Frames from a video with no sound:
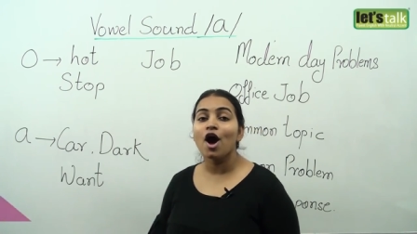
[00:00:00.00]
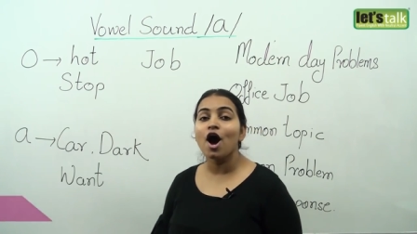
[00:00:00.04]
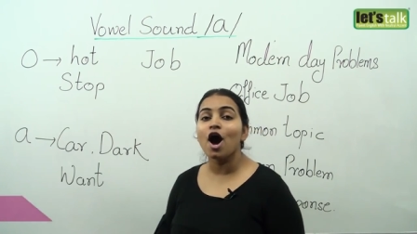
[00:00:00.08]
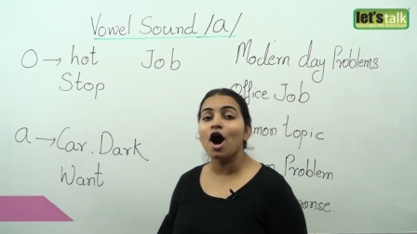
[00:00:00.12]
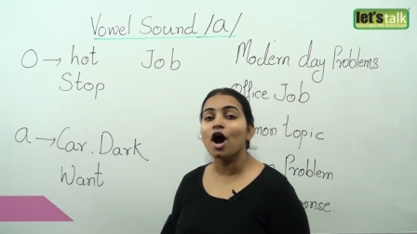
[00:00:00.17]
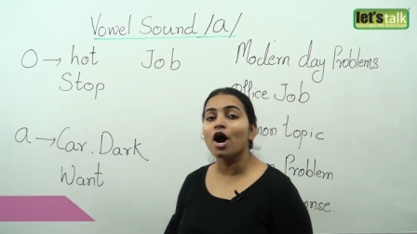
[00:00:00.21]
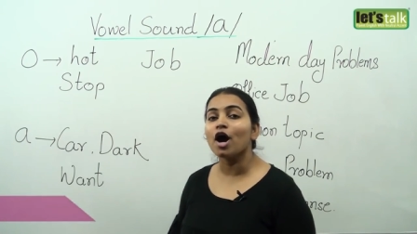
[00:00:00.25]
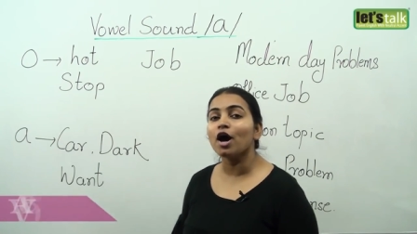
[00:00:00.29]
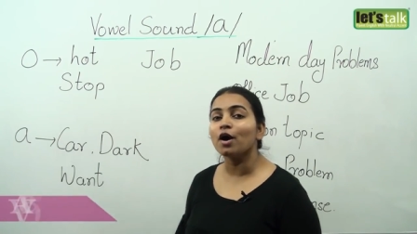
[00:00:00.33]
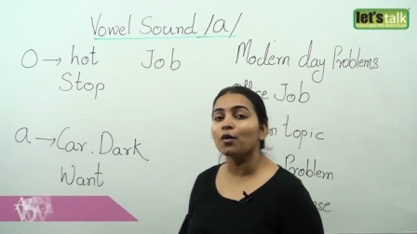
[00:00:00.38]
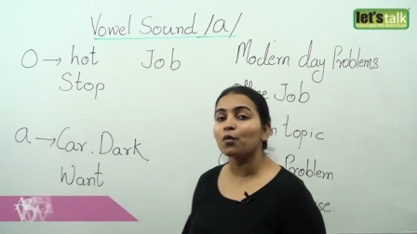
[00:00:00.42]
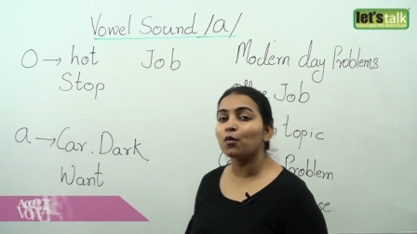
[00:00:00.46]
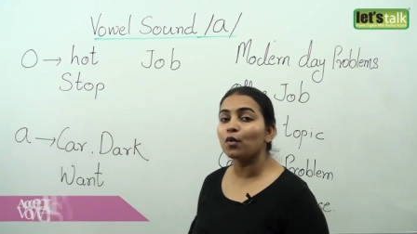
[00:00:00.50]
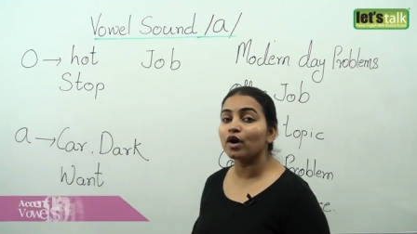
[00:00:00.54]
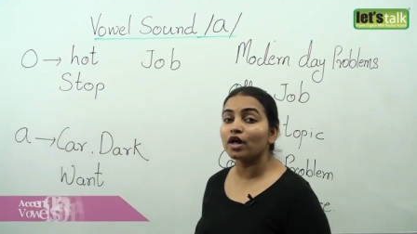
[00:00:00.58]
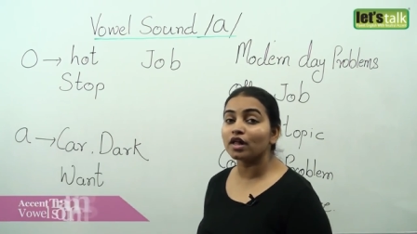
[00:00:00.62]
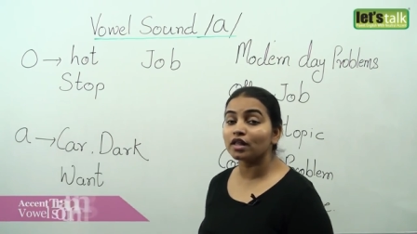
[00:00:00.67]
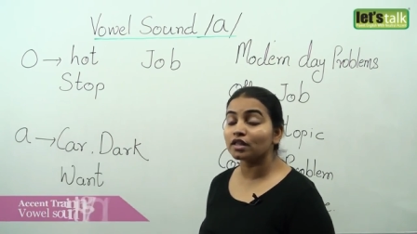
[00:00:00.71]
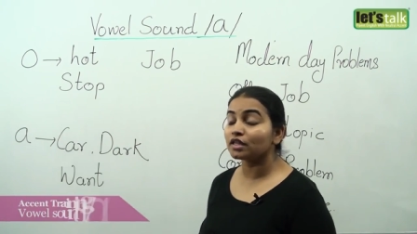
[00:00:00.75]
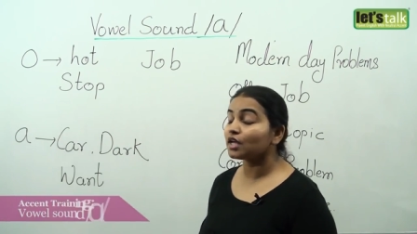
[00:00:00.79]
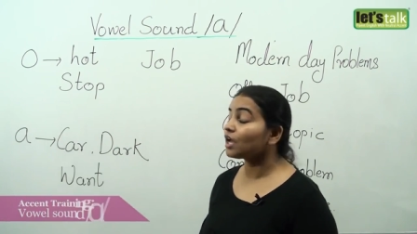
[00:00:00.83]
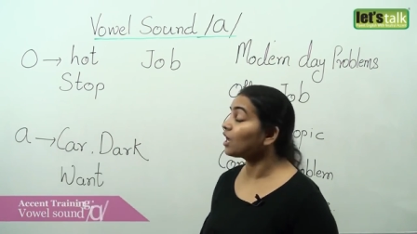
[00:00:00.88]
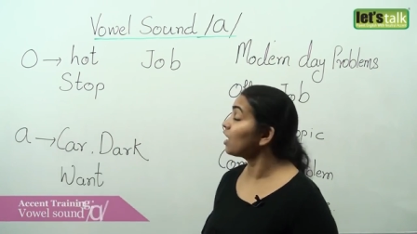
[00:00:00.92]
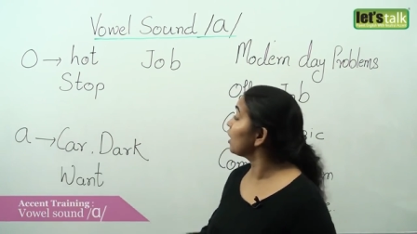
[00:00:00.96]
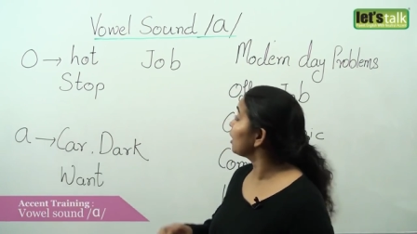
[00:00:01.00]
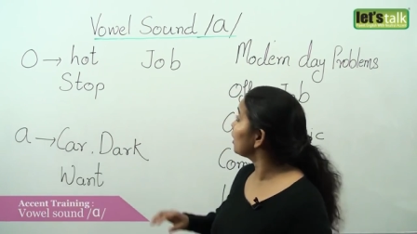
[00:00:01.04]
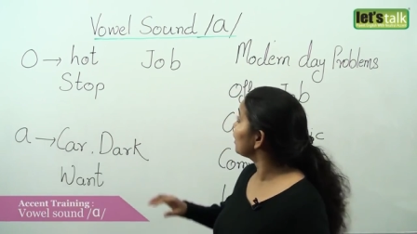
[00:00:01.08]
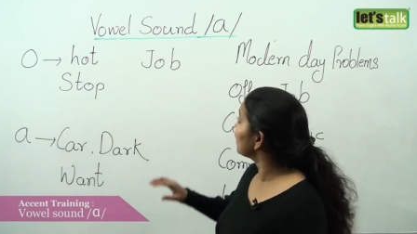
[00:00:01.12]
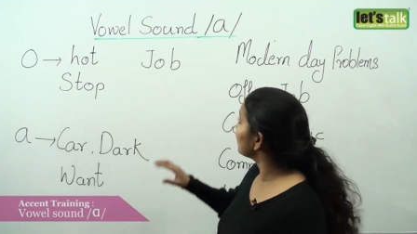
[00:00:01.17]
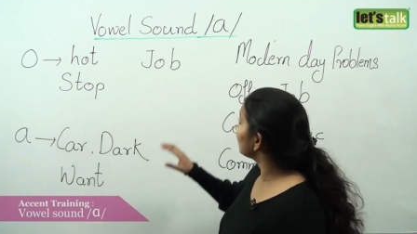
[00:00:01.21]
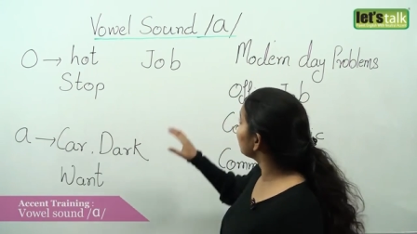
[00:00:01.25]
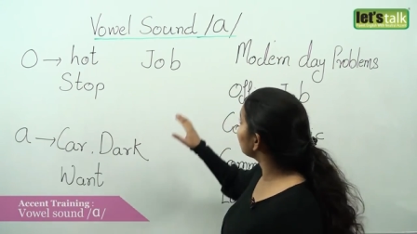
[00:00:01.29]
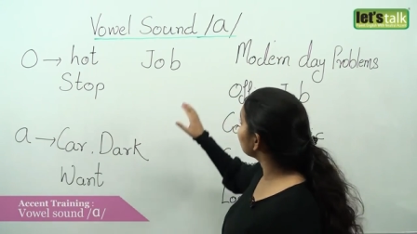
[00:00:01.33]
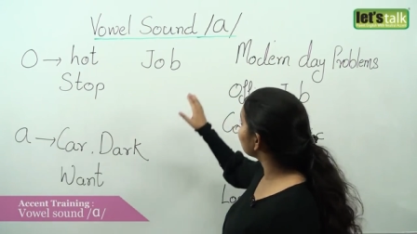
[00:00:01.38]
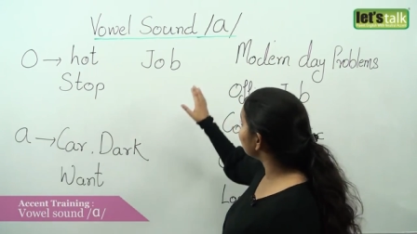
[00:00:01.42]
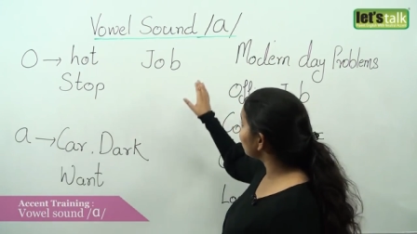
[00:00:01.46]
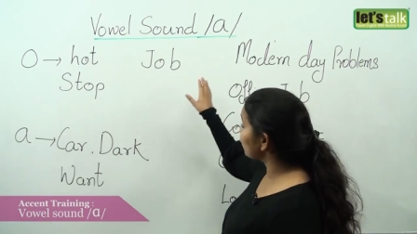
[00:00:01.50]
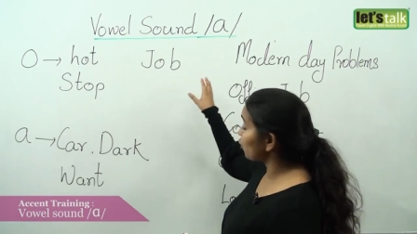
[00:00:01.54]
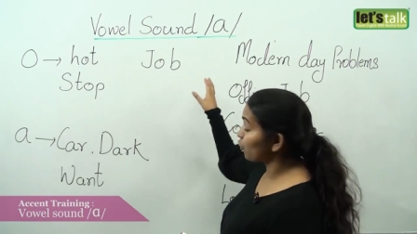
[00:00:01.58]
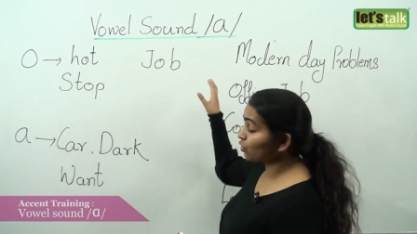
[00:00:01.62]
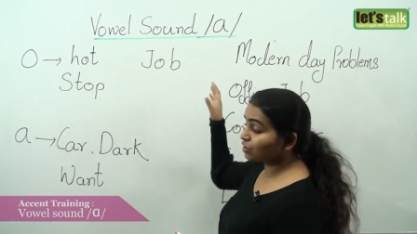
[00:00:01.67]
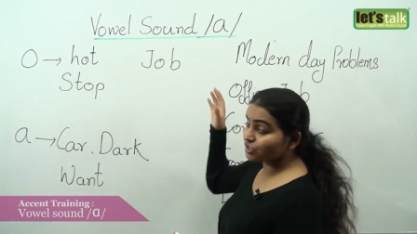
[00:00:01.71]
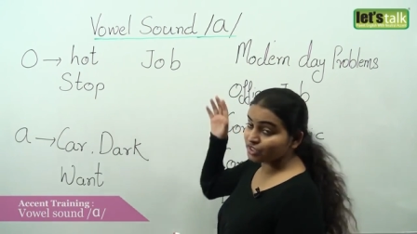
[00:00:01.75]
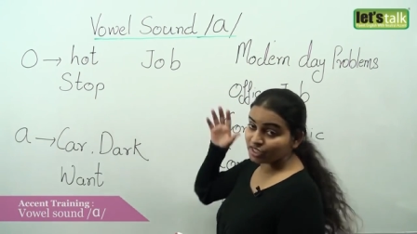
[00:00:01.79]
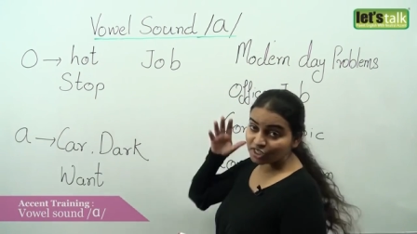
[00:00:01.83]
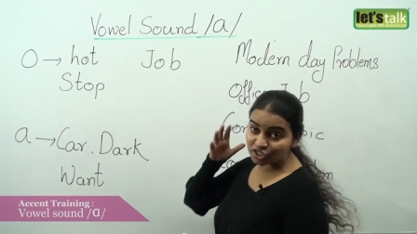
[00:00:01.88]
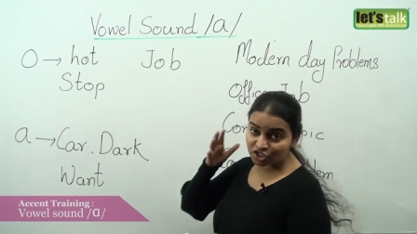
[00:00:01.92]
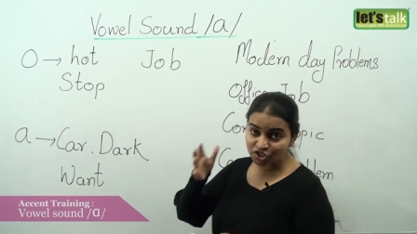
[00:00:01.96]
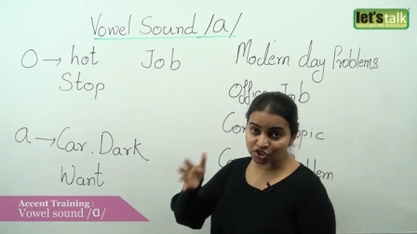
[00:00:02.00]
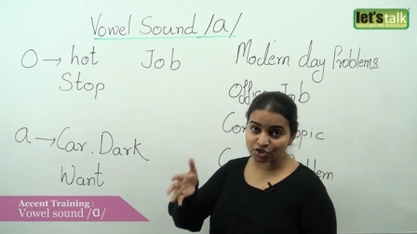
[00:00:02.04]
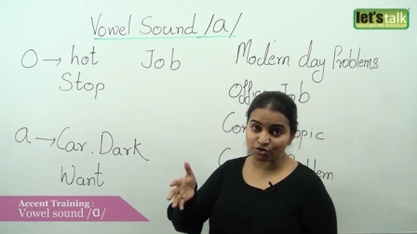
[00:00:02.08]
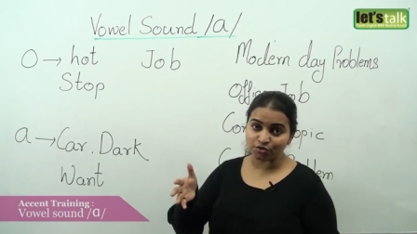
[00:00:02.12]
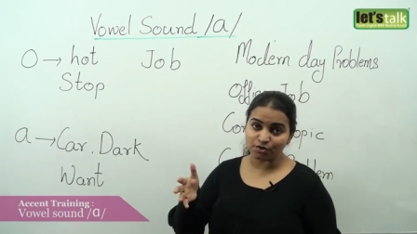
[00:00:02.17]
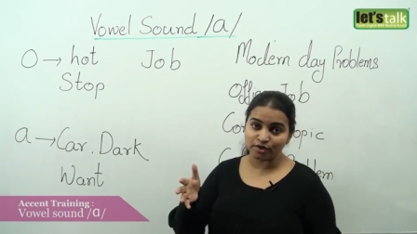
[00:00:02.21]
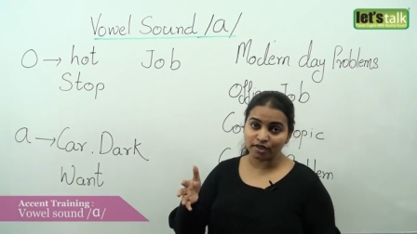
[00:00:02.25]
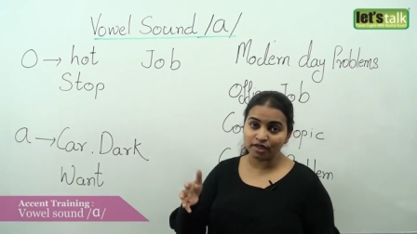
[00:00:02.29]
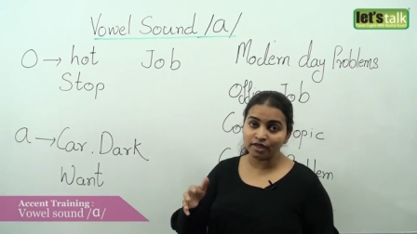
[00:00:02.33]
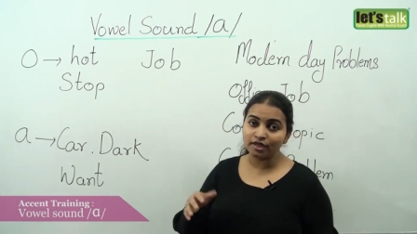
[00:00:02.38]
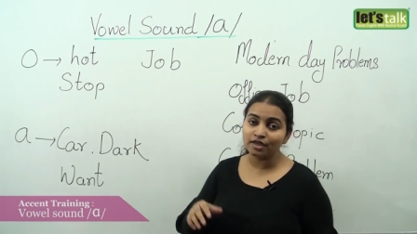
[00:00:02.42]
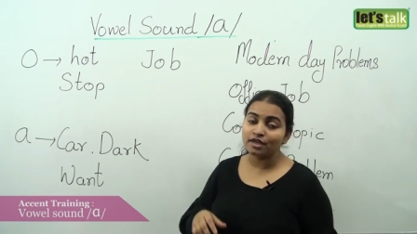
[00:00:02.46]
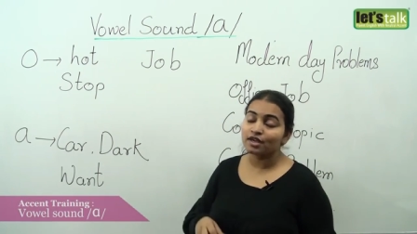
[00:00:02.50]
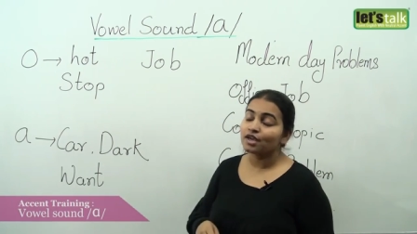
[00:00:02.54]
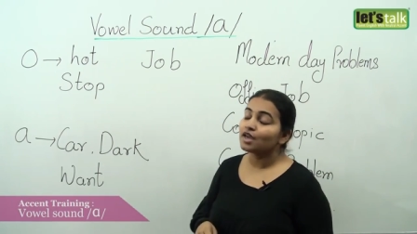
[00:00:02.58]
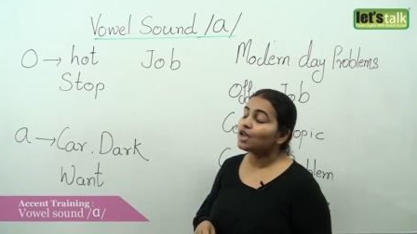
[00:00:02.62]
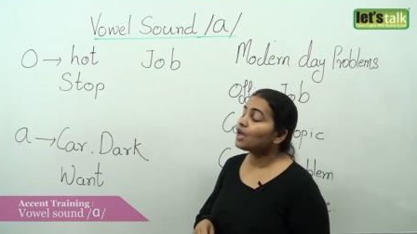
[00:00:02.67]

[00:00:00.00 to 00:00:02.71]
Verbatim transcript: Uh, well, uh, in your dictionary,